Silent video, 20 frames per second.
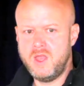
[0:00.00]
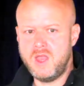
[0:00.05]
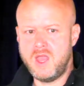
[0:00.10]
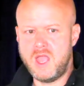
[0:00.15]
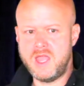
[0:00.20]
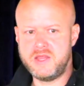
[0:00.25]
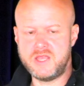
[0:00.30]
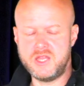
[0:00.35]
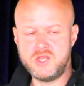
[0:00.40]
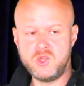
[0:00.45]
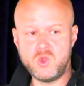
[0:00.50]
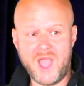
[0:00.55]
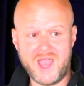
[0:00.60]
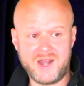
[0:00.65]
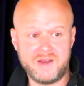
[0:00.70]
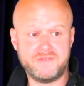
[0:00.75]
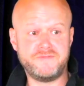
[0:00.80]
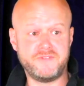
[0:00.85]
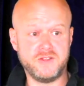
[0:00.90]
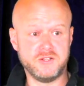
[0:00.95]
and then you
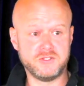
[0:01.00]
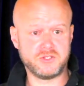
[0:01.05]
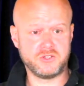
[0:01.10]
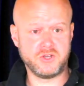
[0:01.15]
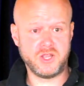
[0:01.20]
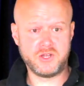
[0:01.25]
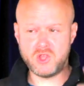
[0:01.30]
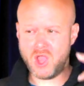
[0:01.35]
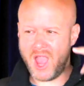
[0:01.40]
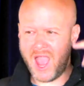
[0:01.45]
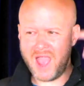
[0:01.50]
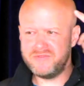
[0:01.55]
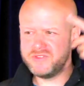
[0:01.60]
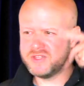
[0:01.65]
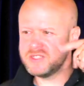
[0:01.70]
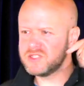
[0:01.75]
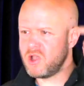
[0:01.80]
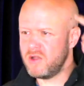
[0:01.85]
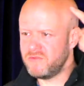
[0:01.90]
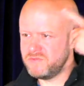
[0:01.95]
add a filter. And you have
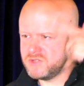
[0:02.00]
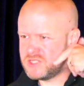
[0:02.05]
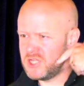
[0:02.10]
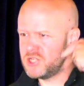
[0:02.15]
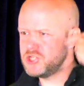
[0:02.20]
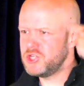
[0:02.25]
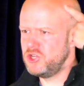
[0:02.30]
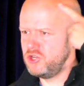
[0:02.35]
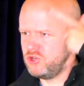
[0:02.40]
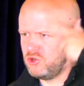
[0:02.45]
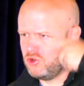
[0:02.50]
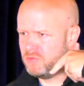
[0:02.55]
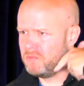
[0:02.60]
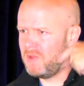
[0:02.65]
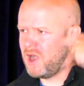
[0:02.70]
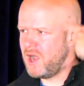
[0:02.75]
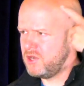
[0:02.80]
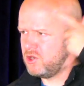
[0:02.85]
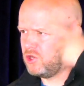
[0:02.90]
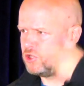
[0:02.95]
this conversation in your
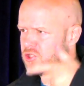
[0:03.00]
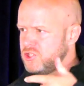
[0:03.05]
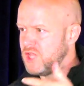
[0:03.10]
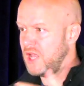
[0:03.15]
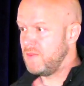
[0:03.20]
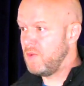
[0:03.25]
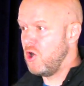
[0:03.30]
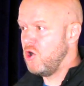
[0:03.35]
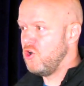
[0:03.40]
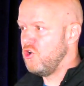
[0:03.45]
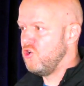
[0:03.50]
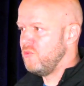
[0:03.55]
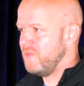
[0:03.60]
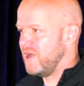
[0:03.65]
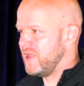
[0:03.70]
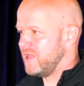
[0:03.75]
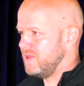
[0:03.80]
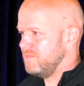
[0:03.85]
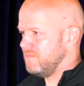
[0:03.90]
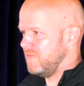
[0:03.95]
mind all the time. Oh,
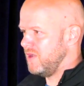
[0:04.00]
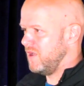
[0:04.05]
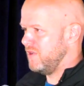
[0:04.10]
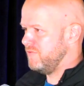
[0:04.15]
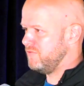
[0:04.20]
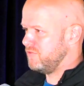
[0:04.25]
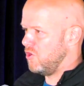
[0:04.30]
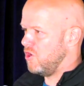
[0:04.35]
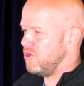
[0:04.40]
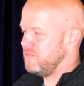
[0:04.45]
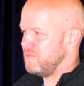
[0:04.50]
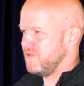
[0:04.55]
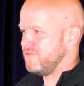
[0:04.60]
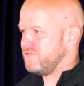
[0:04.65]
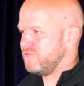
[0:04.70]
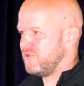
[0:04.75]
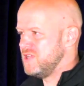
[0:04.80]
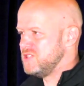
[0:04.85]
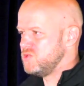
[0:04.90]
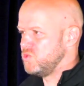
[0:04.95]
all my
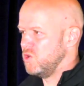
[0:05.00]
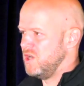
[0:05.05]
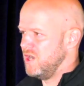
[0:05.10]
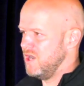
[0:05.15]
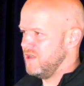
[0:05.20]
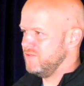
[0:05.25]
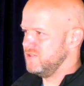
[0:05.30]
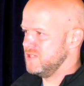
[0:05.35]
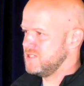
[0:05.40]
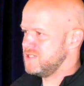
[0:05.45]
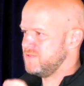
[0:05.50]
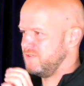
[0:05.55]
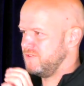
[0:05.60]
friends will love this